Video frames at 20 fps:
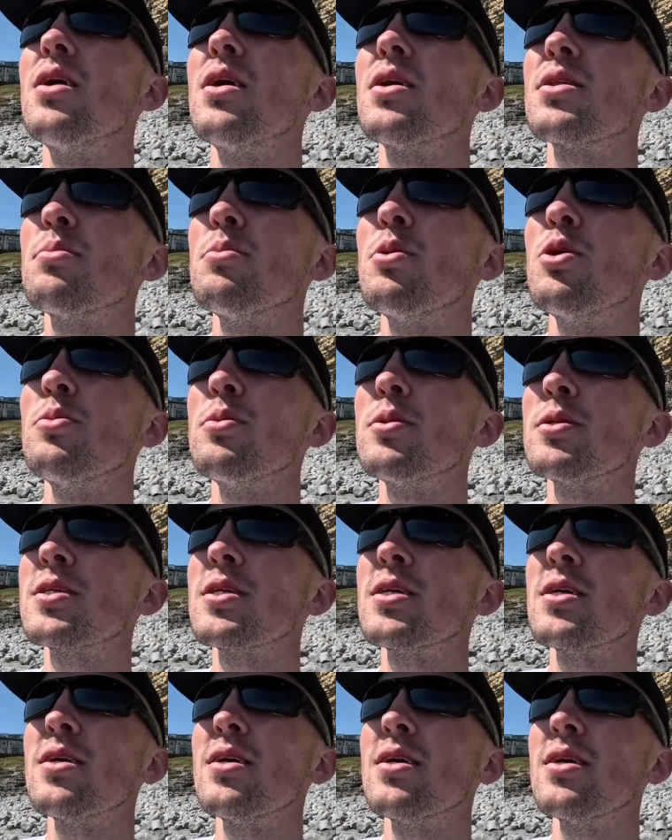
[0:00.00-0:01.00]
the moment,
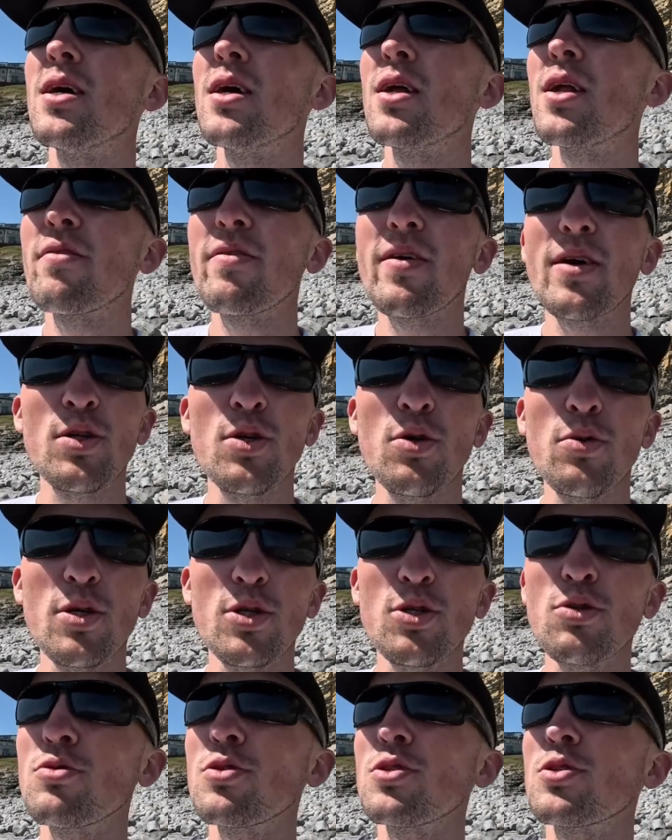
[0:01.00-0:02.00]
and I've had no
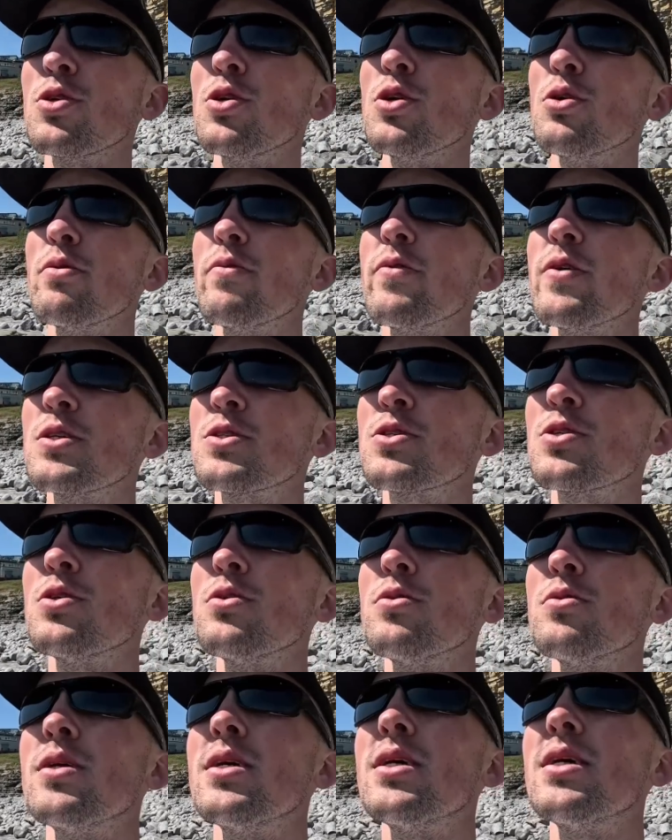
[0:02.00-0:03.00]
issues at all with it,
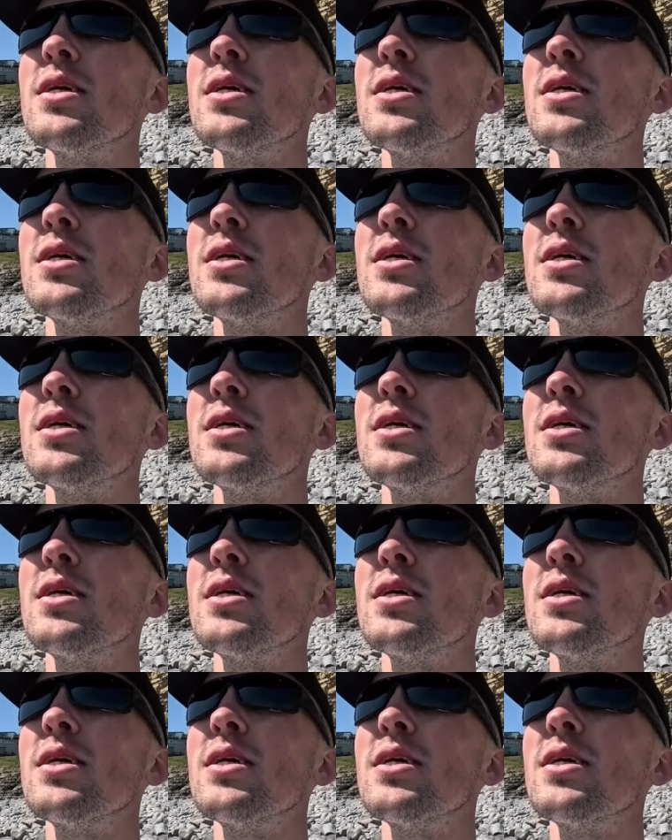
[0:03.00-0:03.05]
so